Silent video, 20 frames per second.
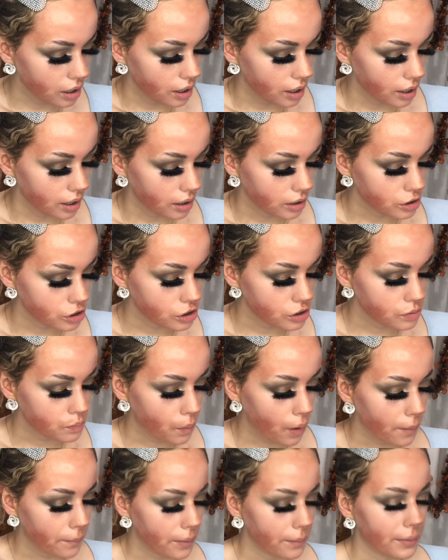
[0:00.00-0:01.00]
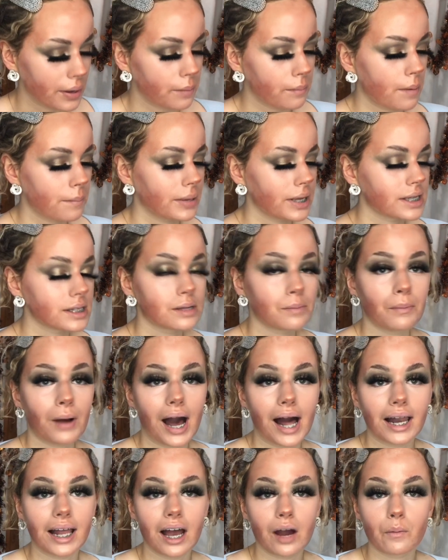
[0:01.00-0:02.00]
and just pop a bit on my mixing
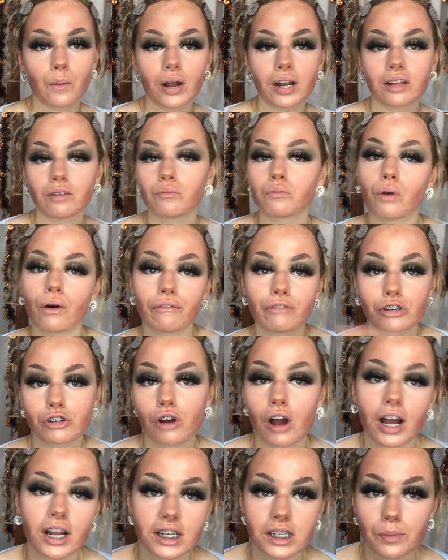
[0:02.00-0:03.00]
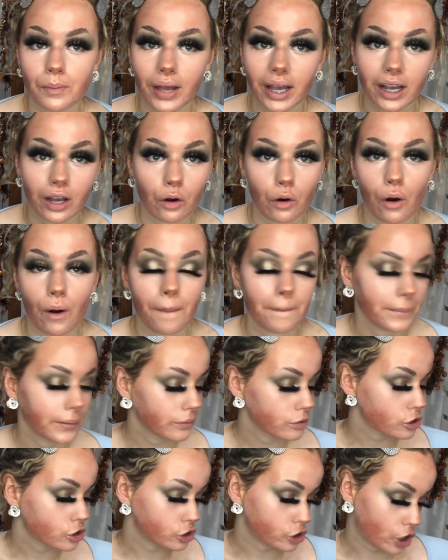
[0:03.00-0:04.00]
palette. I won't even bother trying to pick it up
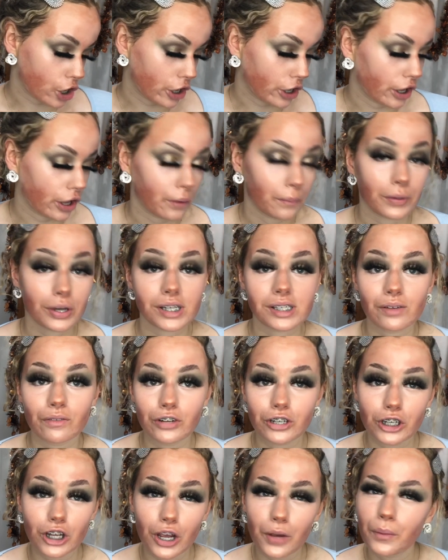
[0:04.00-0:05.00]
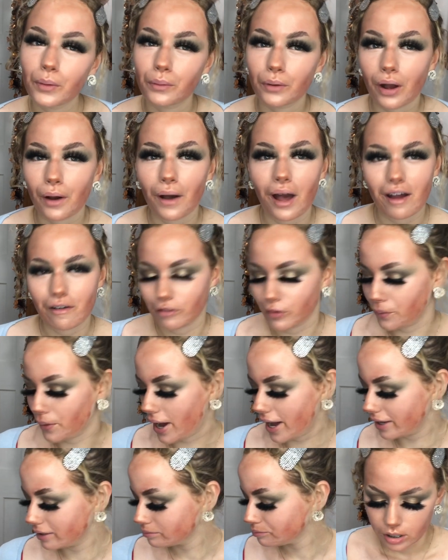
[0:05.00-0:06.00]
to show you, because if I do, it will go
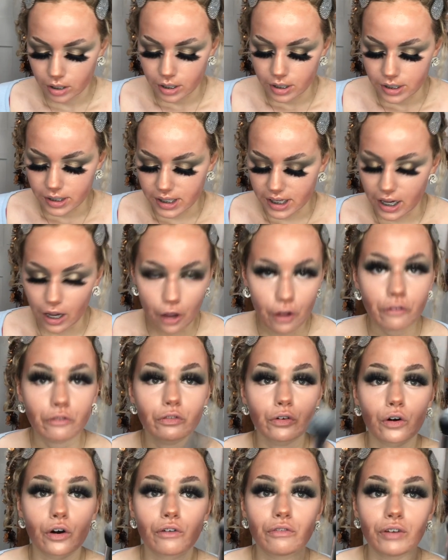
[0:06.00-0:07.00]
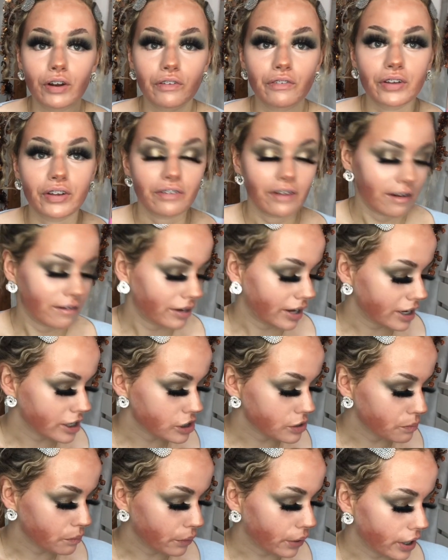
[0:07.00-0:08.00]
everywhere. T04 Fluffy Foundation
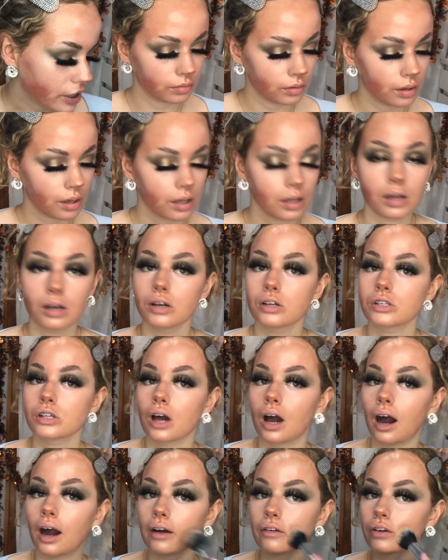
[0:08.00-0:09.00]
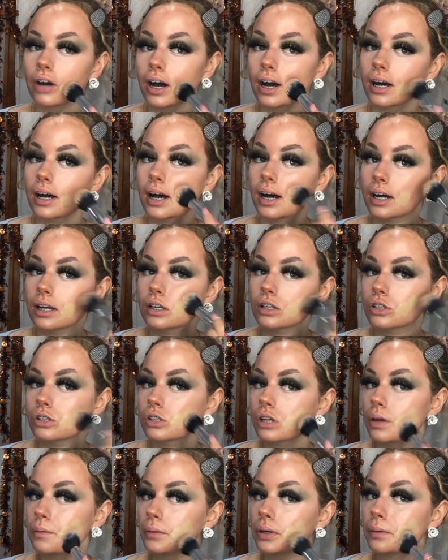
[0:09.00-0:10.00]
Brush. So I've heard so
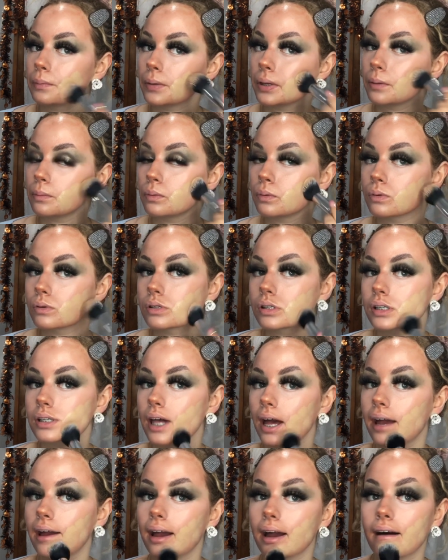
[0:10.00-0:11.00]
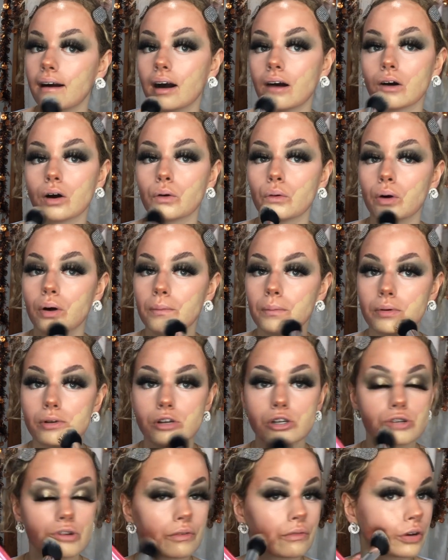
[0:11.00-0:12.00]
many people say how much
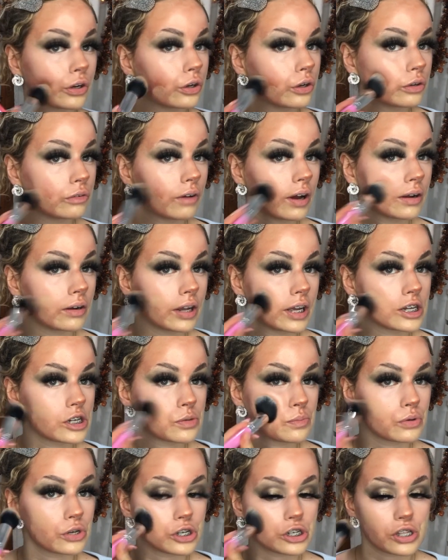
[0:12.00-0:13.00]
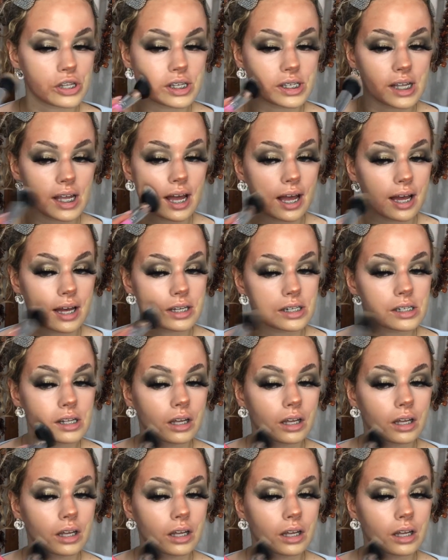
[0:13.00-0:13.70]
of a good foundation brush this is,